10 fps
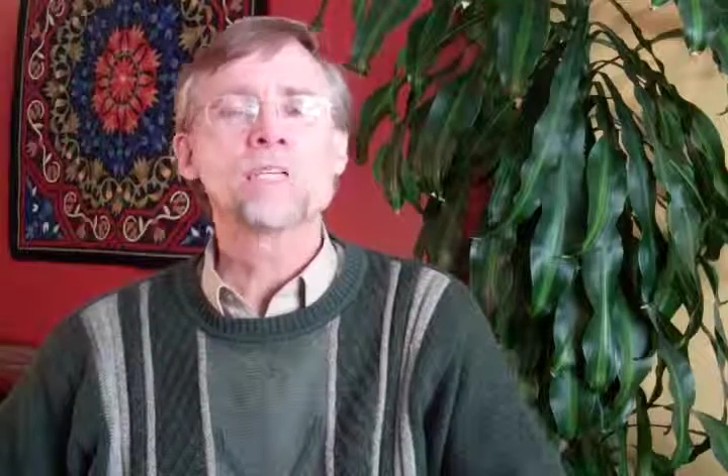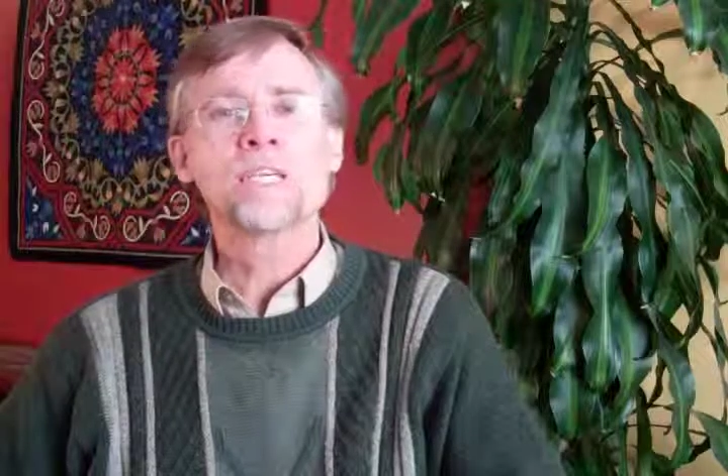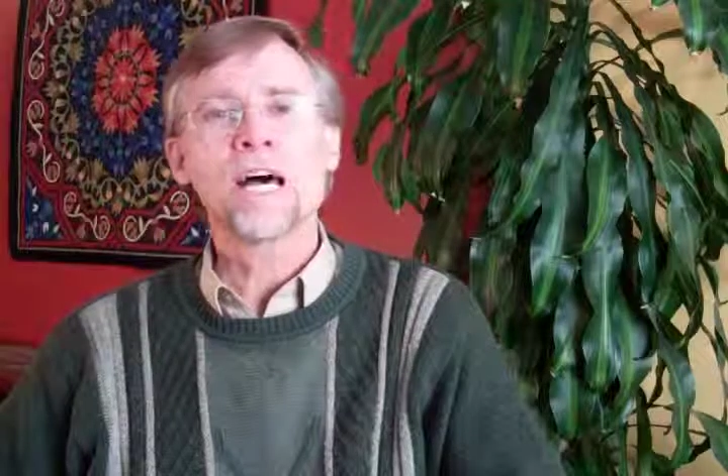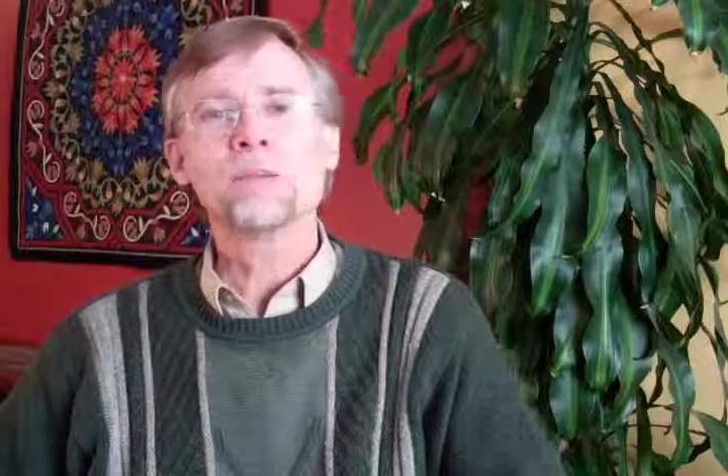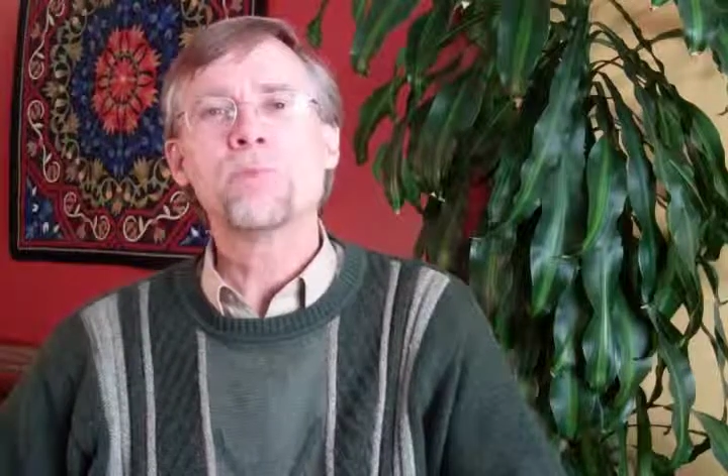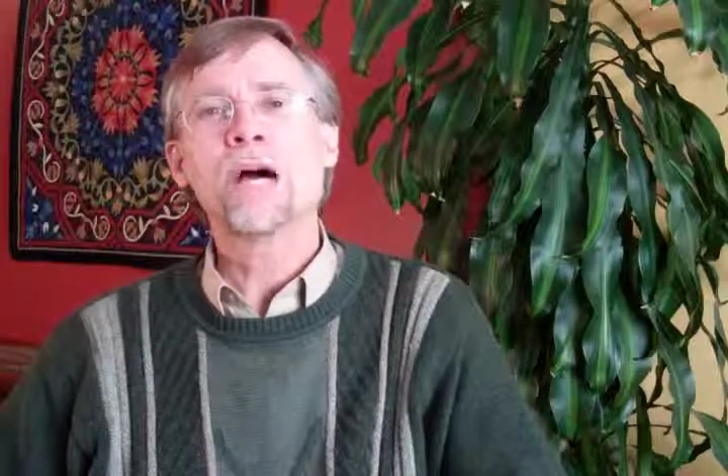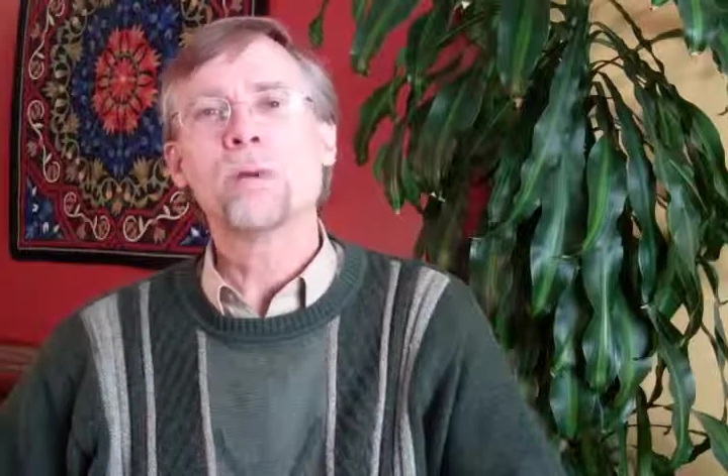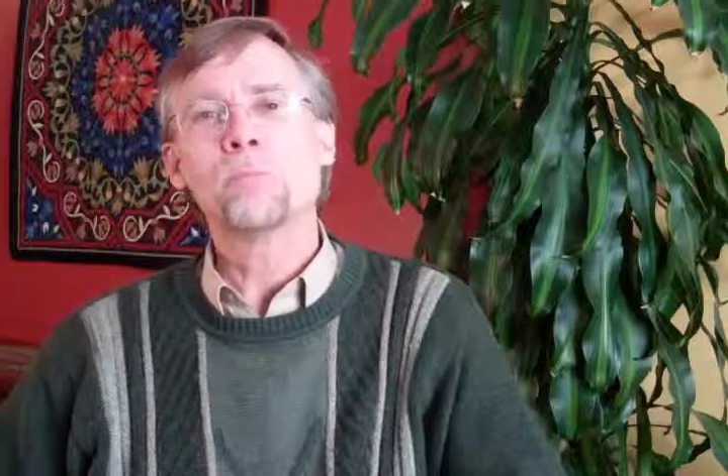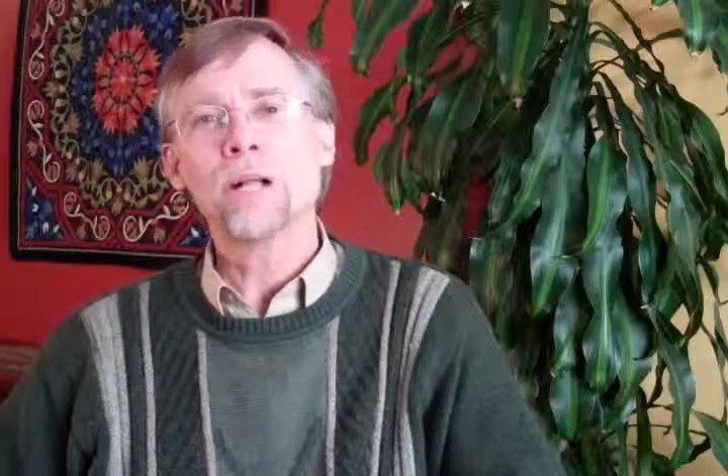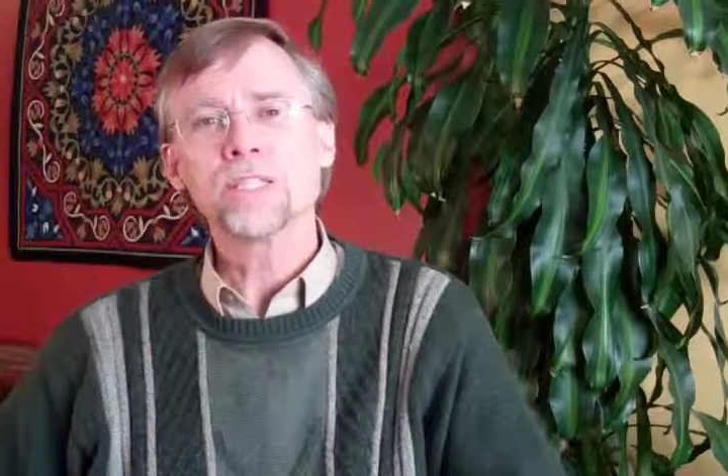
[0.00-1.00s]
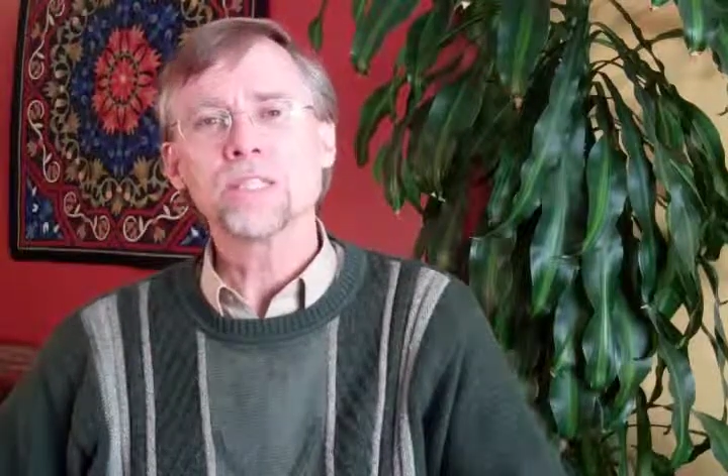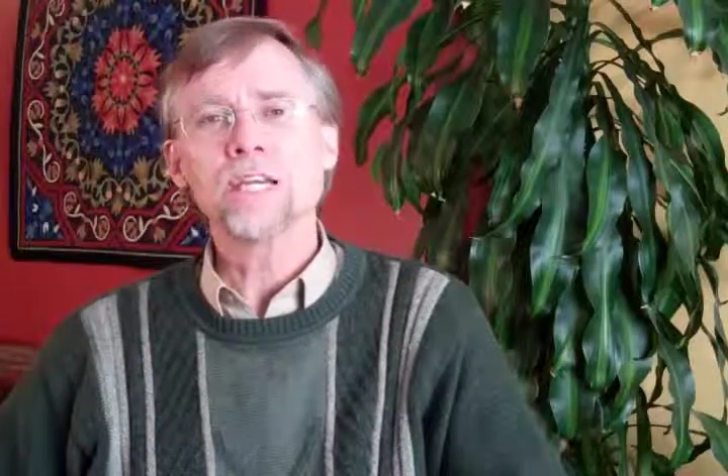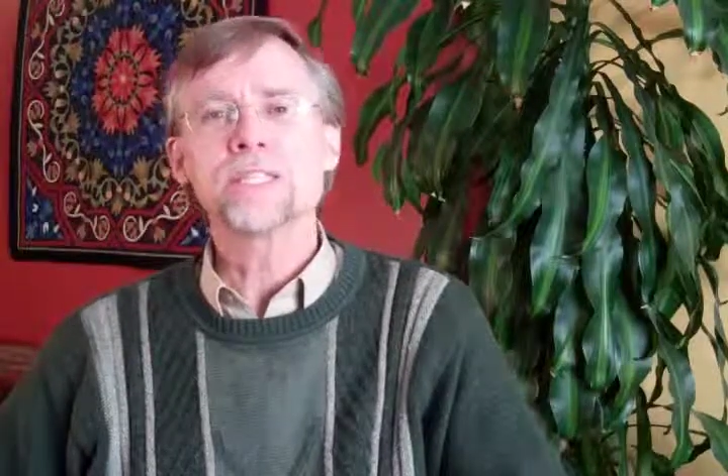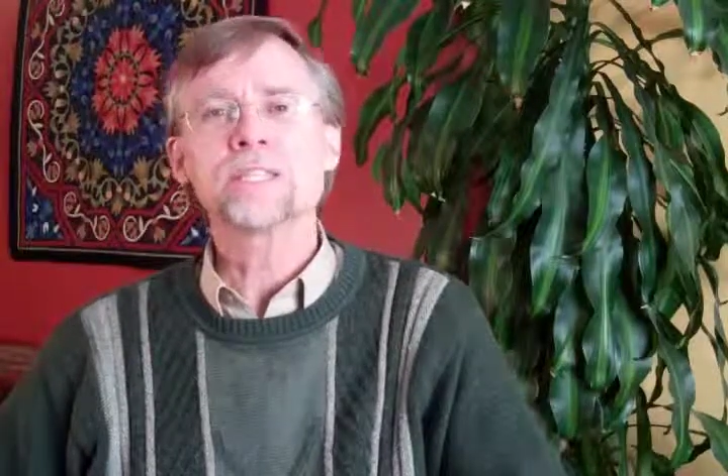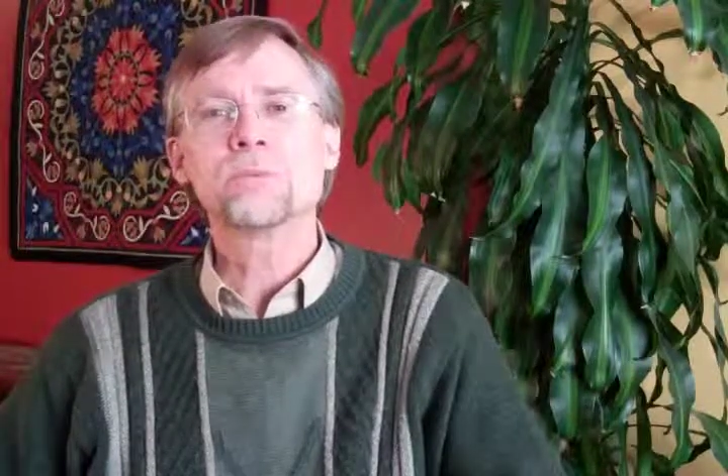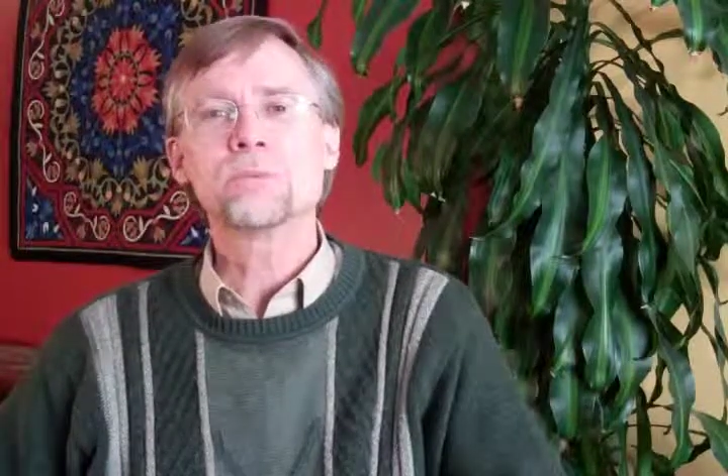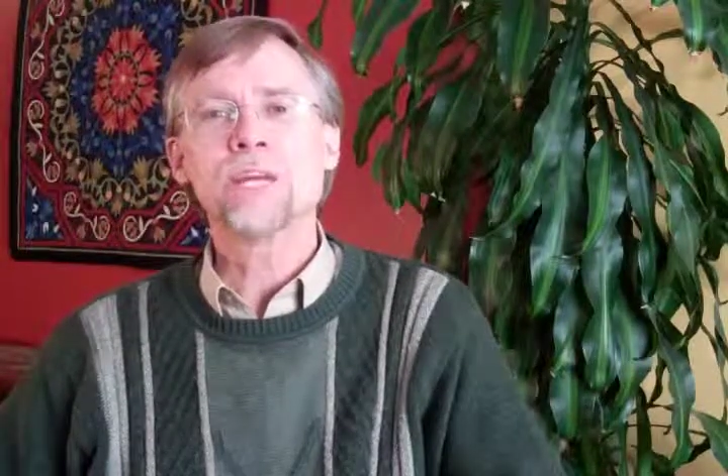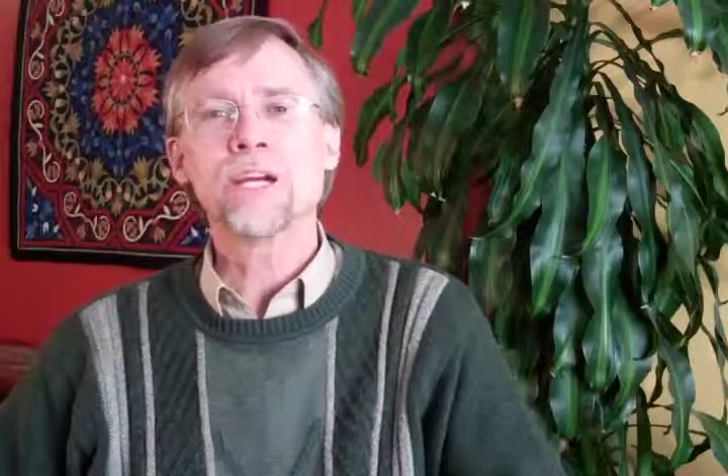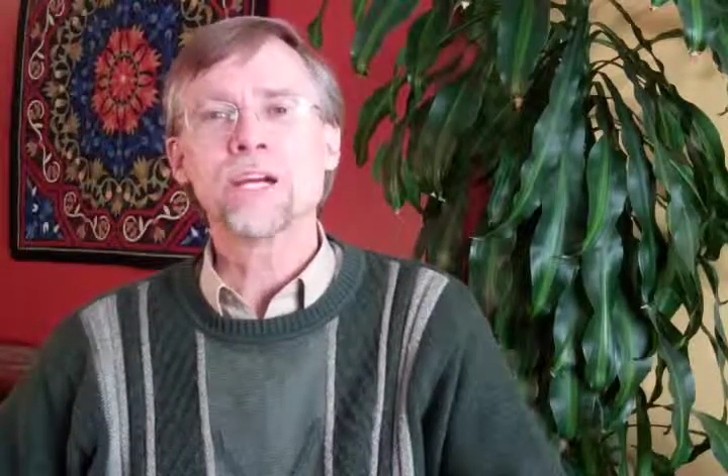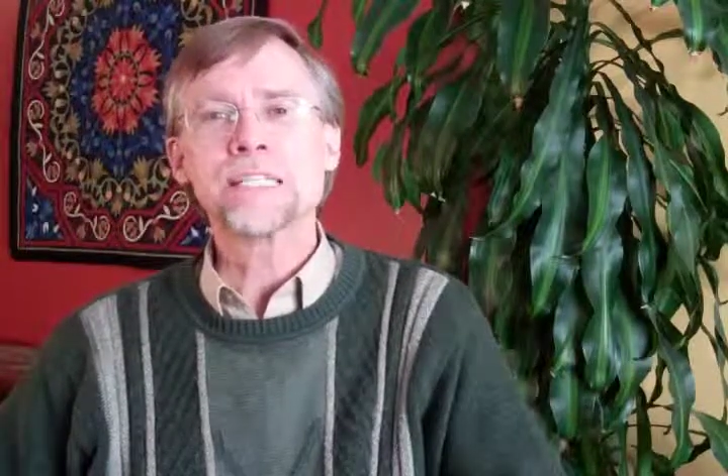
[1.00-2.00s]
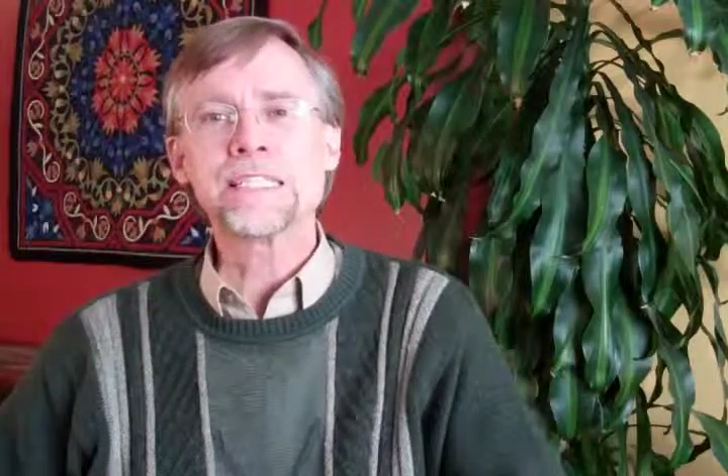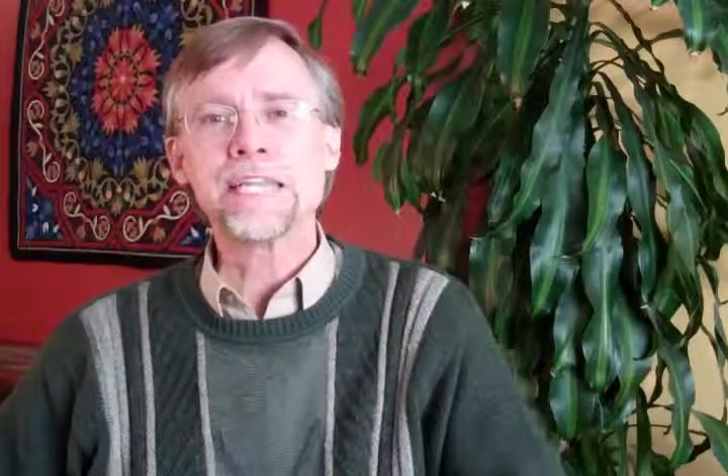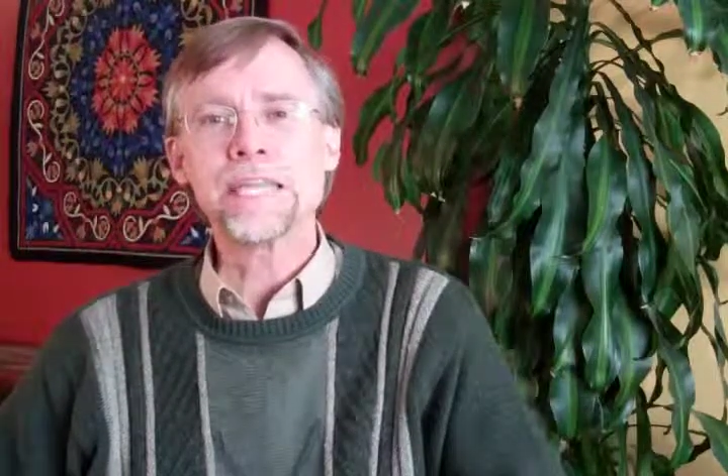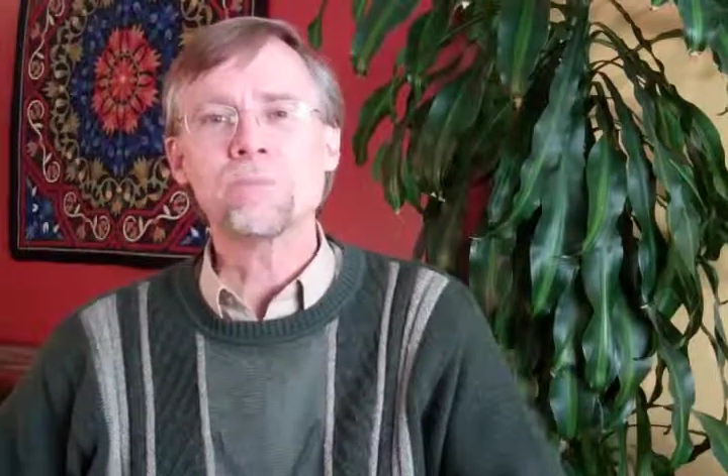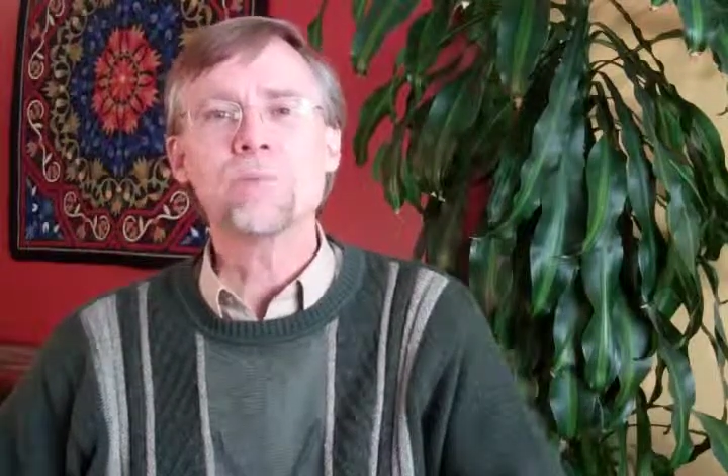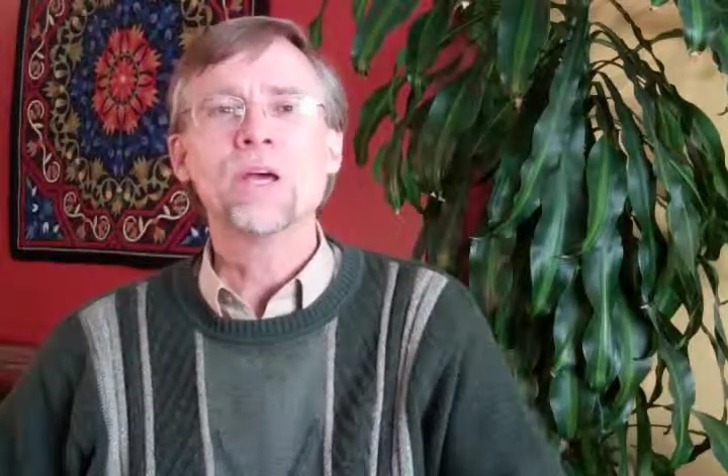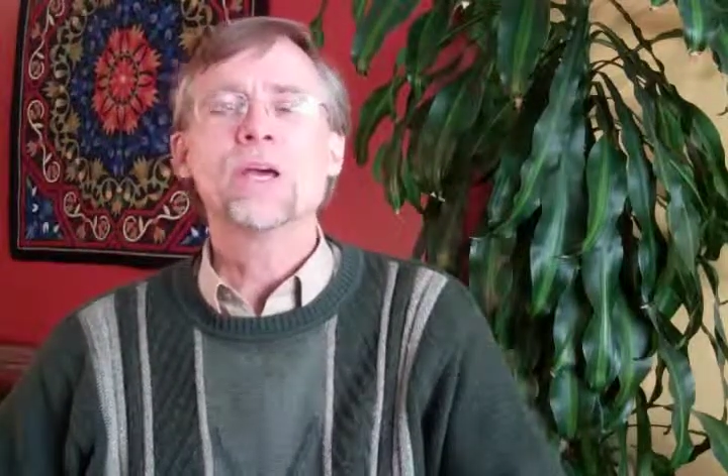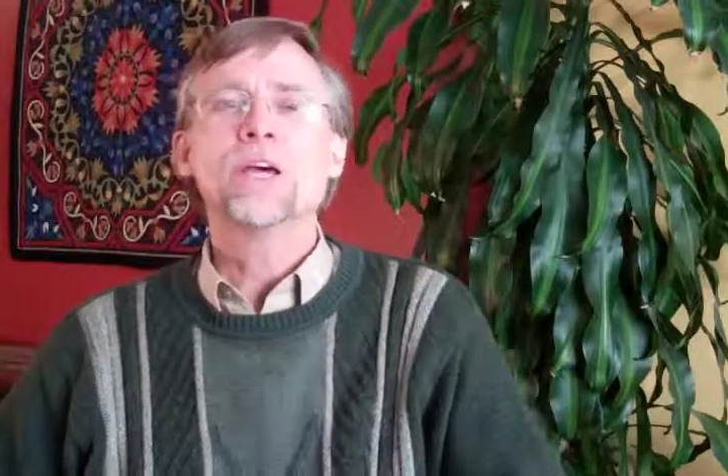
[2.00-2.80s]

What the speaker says: designed by a multidisciplinary team